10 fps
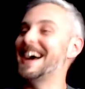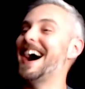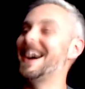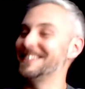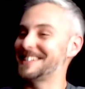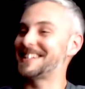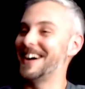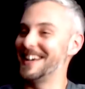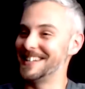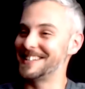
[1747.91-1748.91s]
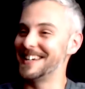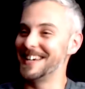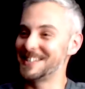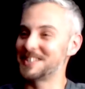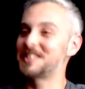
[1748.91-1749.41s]
And the outside is
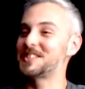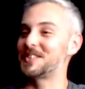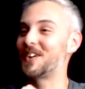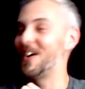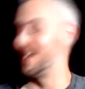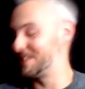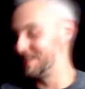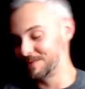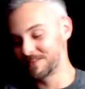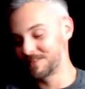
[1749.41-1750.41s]
a strong,